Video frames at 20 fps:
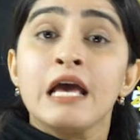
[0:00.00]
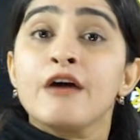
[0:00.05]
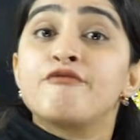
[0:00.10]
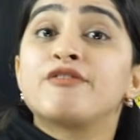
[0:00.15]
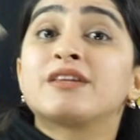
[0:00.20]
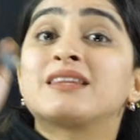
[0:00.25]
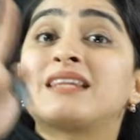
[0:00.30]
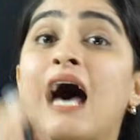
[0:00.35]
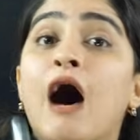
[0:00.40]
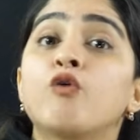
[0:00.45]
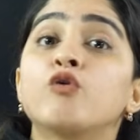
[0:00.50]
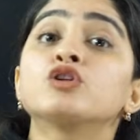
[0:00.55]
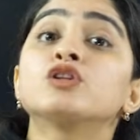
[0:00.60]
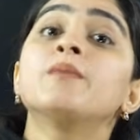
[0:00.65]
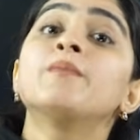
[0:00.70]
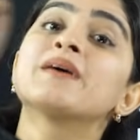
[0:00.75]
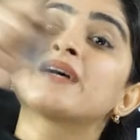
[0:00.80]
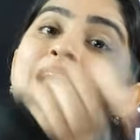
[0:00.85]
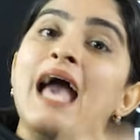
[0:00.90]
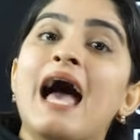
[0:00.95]
Without the
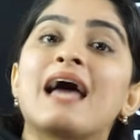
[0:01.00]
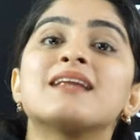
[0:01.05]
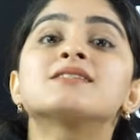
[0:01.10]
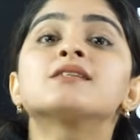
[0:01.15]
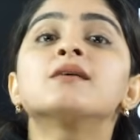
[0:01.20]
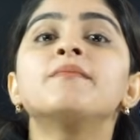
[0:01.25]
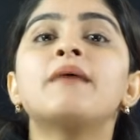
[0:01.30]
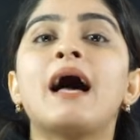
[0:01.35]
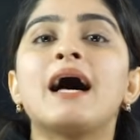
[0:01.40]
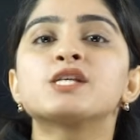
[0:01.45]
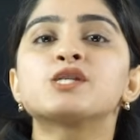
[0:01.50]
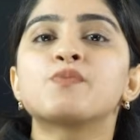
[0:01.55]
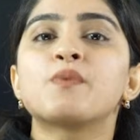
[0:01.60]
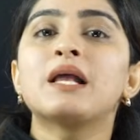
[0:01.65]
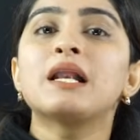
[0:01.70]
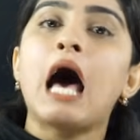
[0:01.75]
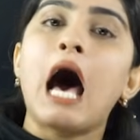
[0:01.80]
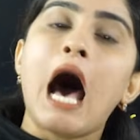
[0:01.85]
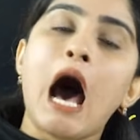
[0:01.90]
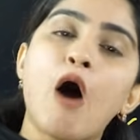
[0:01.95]
mechanism as
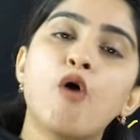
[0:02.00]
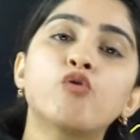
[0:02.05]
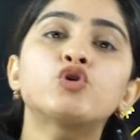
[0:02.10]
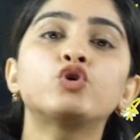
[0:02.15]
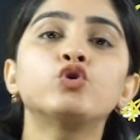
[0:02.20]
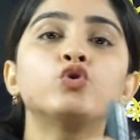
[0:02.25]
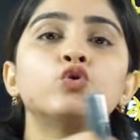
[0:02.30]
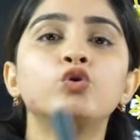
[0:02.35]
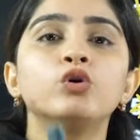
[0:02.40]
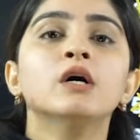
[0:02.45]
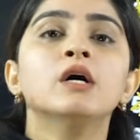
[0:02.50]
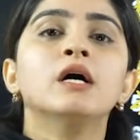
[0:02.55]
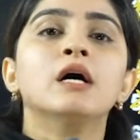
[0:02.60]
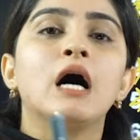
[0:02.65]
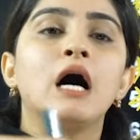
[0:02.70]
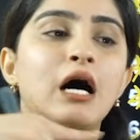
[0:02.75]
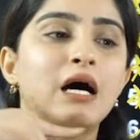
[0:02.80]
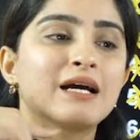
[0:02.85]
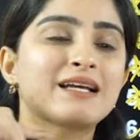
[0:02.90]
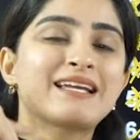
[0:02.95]
well, how to
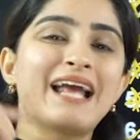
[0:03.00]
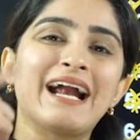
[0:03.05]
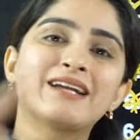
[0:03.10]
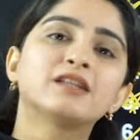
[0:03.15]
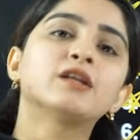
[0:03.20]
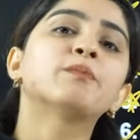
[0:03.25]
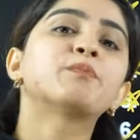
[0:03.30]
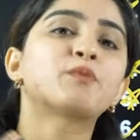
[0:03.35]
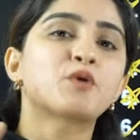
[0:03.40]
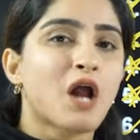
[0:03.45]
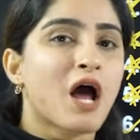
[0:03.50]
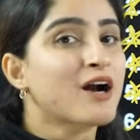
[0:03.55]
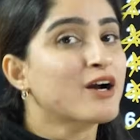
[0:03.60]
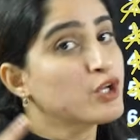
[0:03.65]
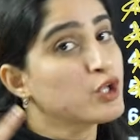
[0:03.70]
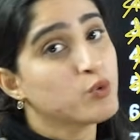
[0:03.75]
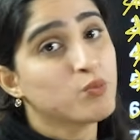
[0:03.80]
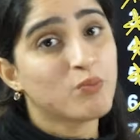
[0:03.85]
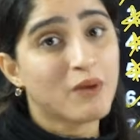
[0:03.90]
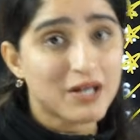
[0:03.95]
uh, get the product,
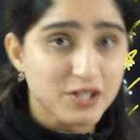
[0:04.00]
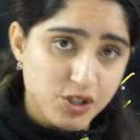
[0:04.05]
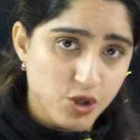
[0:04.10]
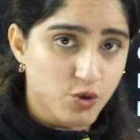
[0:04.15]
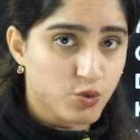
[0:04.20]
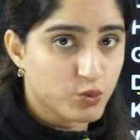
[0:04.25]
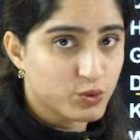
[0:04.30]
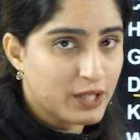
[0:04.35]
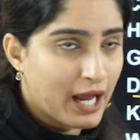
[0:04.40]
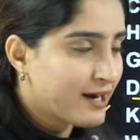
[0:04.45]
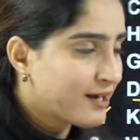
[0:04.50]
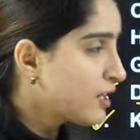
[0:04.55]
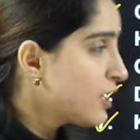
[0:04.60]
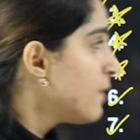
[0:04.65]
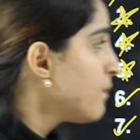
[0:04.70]
you must know that.